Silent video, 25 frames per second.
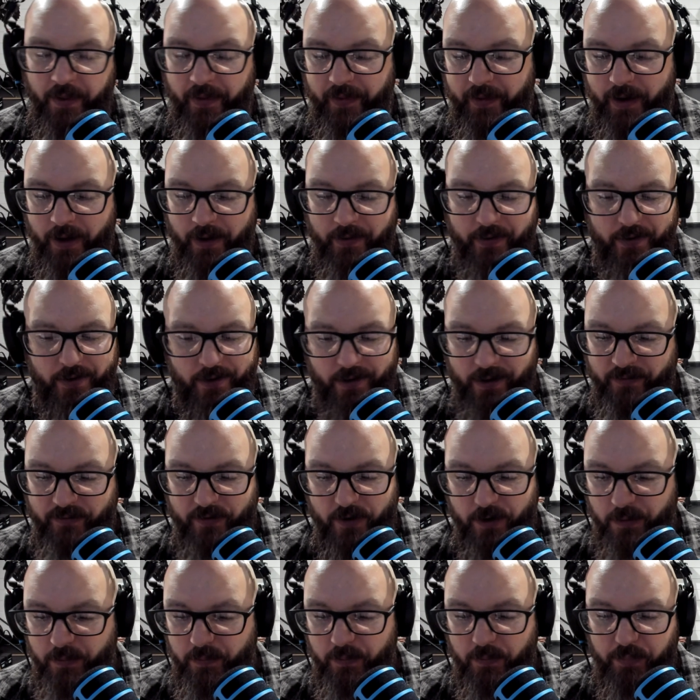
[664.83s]
than the other. If
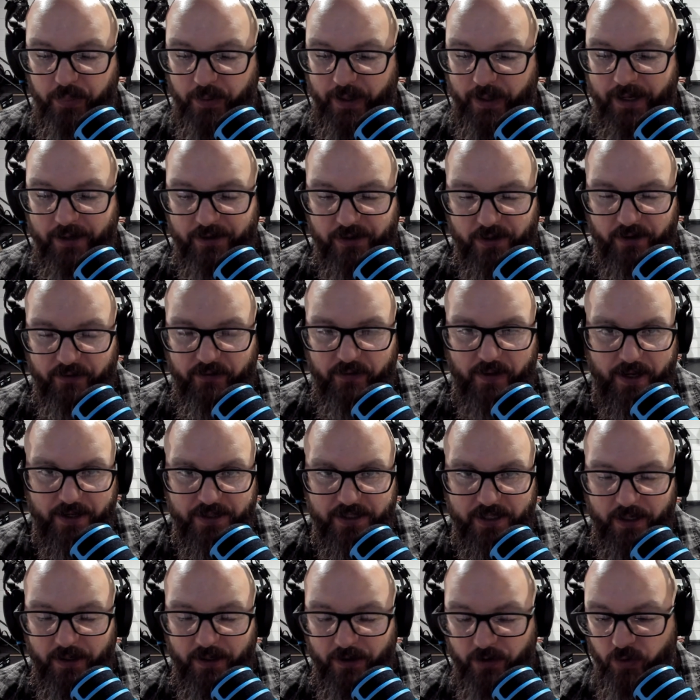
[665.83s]
you're plantar
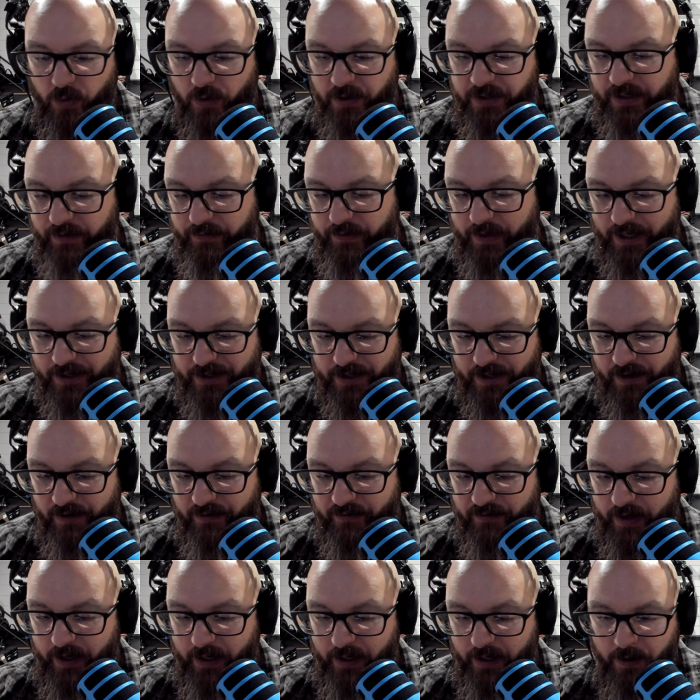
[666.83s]
flexing and dorsiflexing your
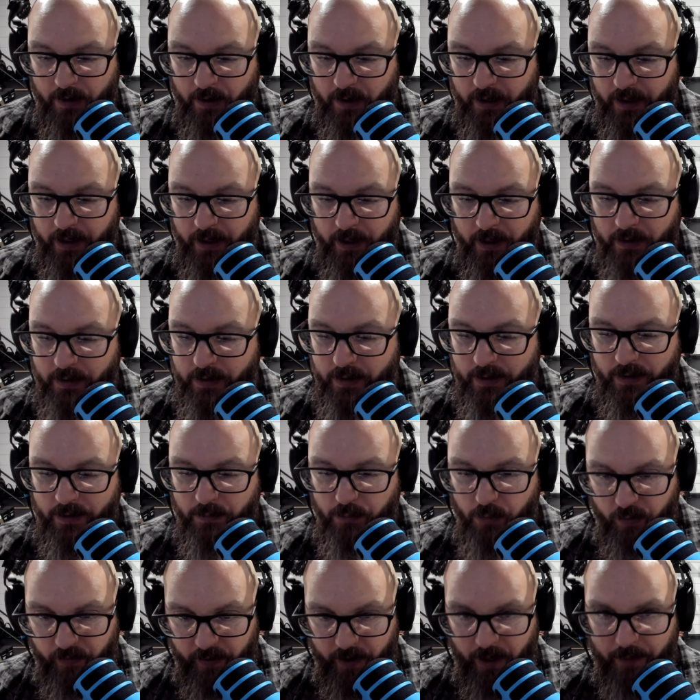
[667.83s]
feet, you're going to
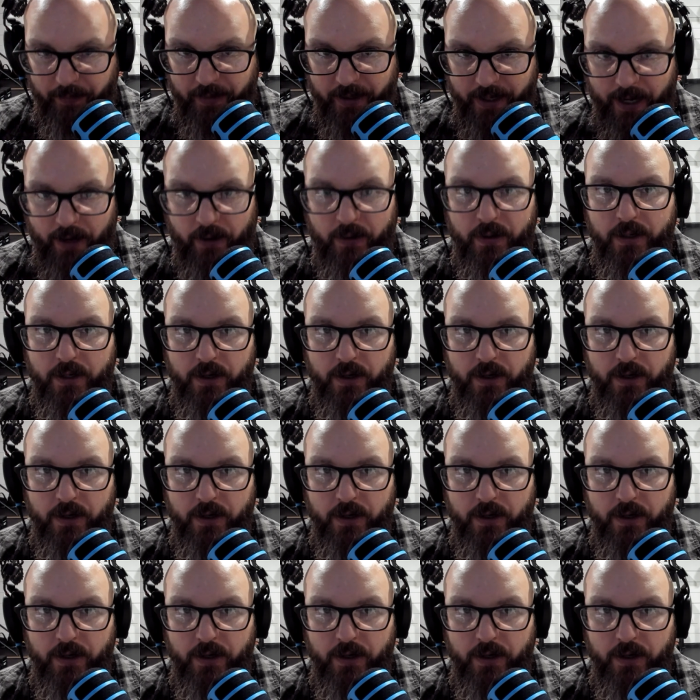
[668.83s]
move it up and down.